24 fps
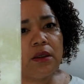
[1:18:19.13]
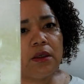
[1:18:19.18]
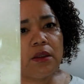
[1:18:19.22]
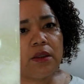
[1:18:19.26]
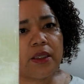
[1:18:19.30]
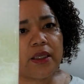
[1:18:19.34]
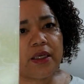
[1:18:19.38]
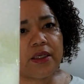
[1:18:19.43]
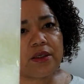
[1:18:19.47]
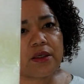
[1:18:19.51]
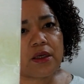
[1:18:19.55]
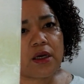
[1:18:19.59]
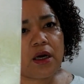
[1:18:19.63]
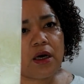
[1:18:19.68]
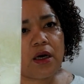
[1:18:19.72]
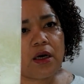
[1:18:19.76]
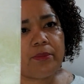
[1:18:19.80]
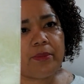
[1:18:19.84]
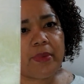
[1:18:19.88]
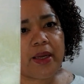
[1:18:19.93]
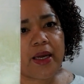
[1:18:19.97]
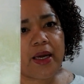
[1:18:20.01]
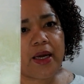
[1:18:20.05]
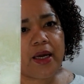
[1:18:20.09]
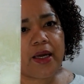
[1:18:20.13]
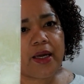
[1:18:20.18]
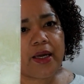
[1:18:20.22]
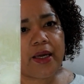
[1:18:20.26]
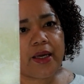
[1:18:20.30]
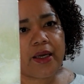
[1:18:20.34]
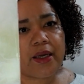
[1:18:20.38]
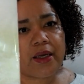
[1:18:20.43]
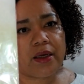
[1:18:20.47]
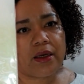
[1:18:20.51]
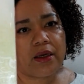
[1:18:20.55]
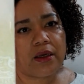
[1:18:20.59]
that caught my
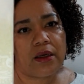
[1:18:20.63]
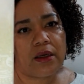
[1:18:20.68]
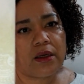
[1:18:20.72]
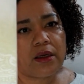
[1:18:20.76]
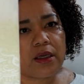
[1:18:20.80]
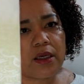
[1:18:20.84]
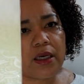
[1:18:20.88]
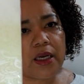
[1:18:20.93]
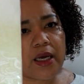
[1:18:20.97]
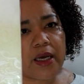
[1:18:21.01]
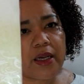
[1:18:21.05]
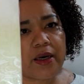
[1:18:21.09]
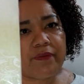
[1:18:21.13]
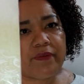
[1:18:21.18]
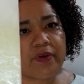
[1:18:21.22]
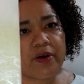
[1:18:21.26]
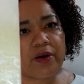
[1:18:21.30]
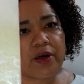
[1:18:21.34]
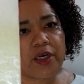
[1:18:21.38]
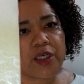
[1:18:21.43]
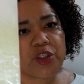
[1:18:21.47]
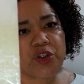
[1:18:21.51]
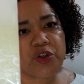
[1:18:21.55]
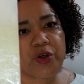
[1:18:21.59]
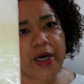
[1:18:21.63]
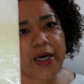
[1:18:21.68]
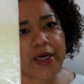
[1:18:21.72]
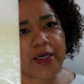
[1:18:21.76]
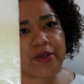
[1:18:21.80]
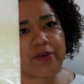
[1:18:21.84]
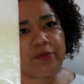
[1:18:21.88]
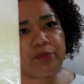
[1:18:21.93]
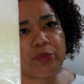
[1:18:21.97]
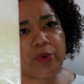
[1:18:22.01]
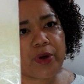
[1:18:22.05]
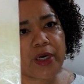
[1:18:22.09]
eye and had a very
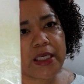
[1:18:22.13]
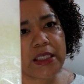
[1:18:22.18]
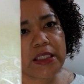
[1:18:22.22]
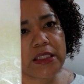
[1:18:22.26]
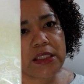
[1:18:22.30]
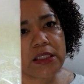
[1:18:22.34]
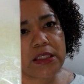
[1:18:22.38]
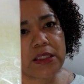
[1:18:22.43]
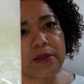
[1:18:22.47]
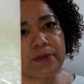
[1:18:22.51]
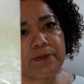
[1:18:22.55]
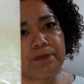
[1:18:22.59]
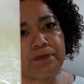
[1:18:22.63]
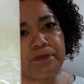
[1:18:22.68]
attractive price.